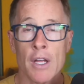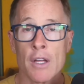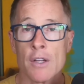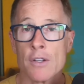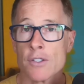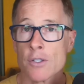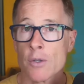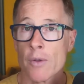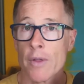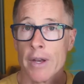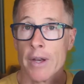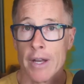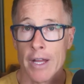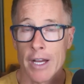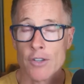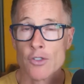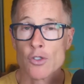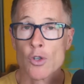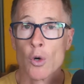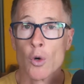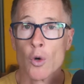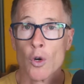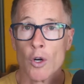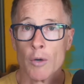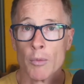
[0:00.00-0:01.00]
So that
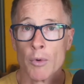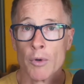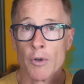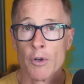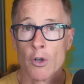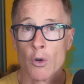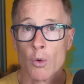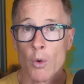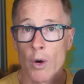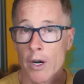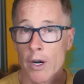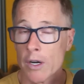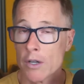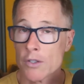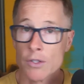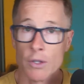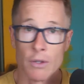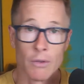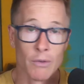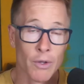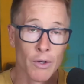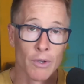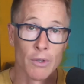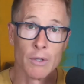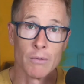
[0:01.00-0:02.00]
extra hormone requires a
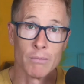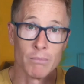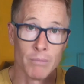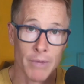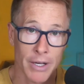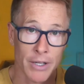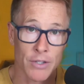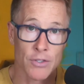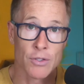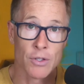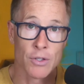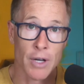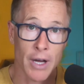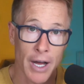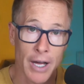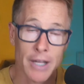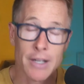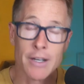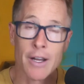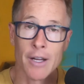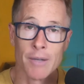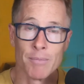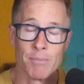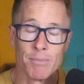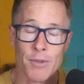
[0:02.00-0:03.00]
little extra
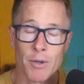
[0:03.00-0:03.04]
iodine.